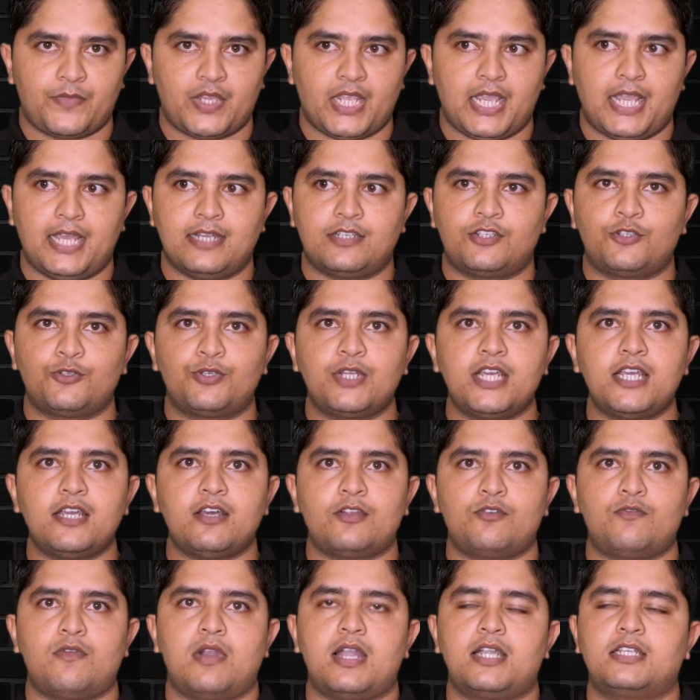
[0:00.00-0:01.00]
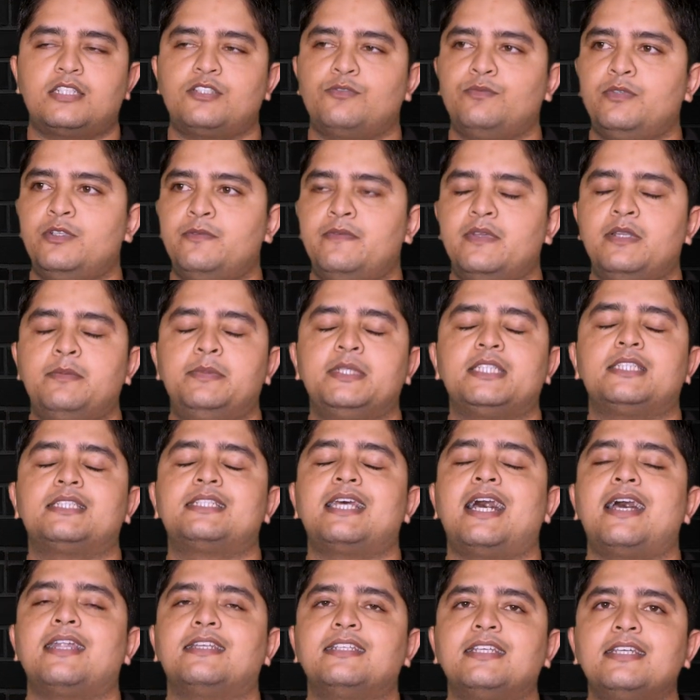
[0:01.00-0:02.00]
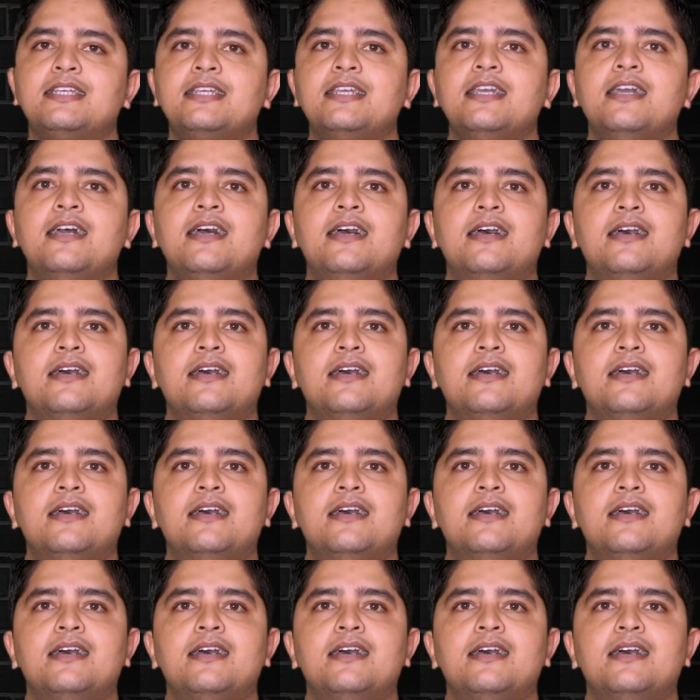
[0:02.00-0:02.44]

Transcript: And today onwards, we will be starting